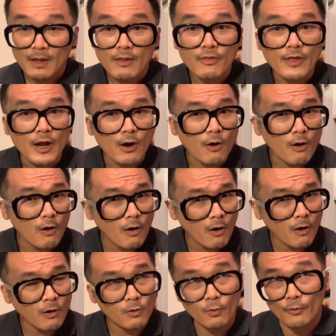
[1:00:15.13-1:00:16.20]
there
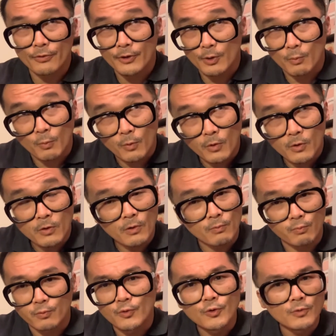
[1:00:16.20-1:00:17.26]
are or there were
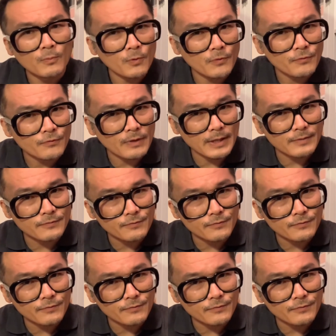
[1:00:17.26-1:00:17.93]
rumors, I